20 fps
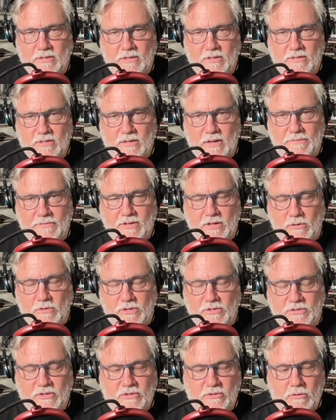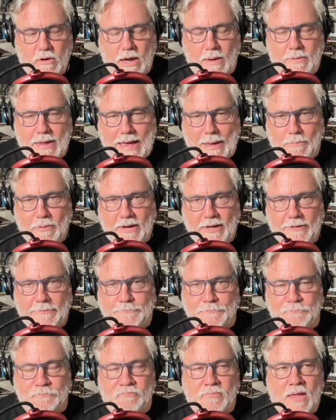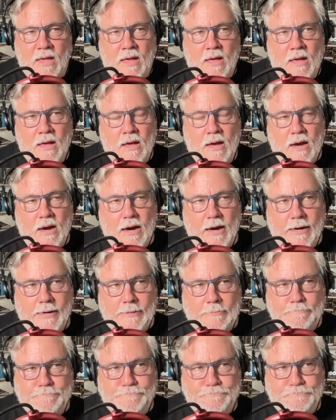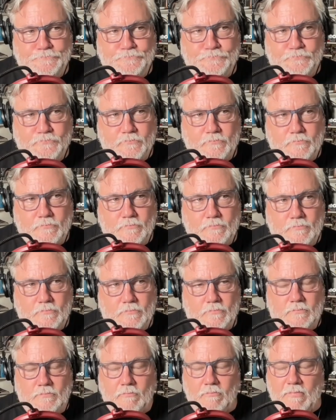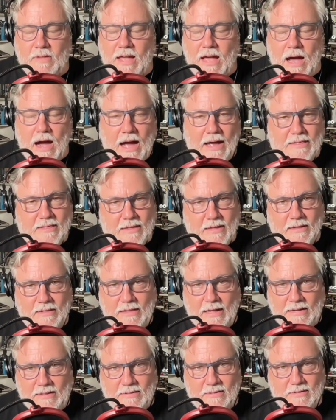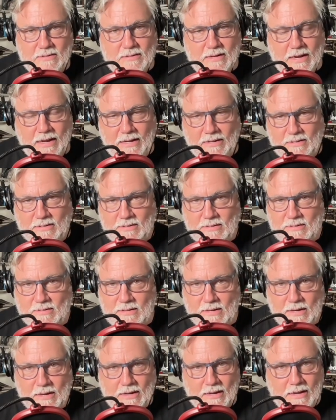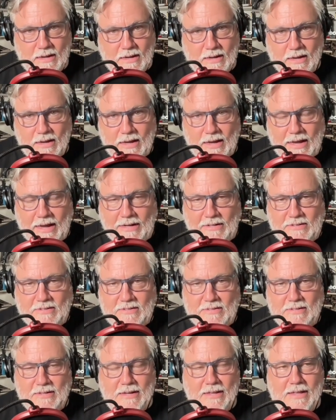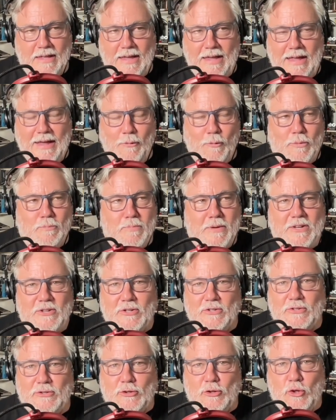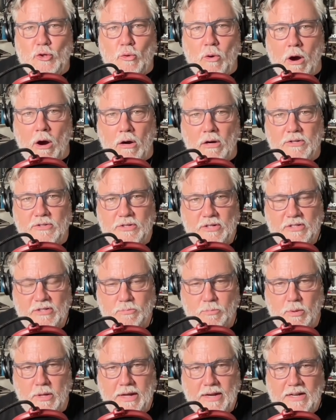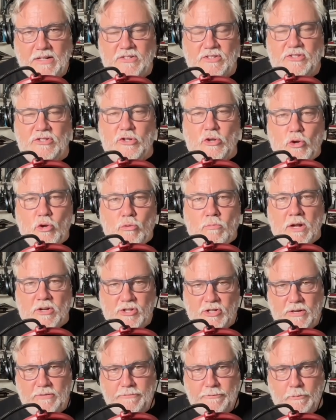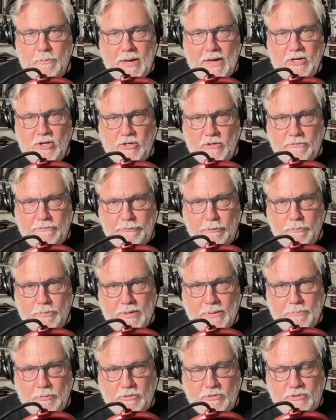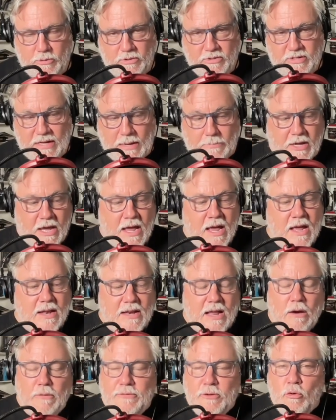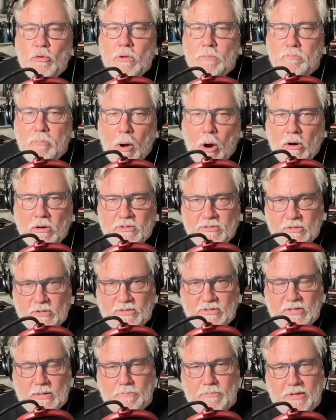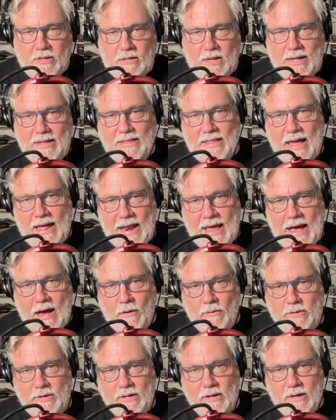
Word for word: stuff that you just described happening. I think that's, it would be just too hard to explain. It's too much information for people to accept. Now, if you could parcel something like that out